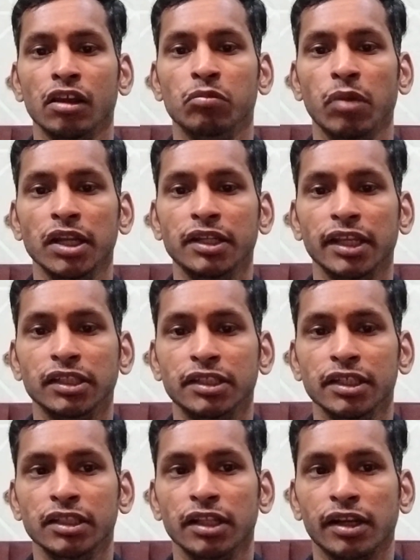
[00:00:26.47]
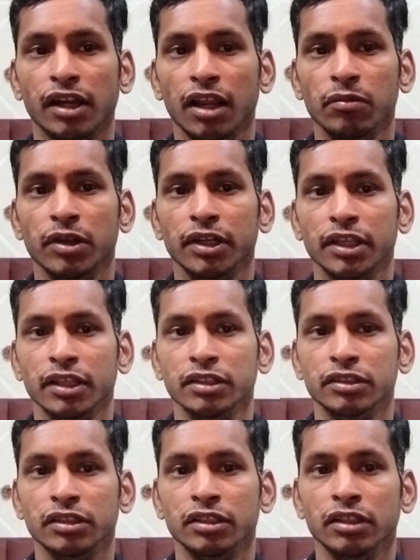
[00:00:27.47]
by testing the
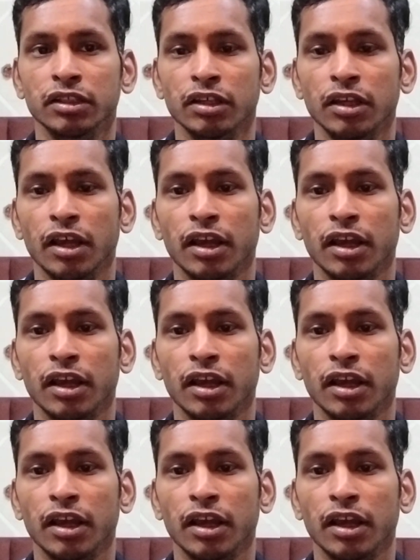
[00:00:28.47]
reliability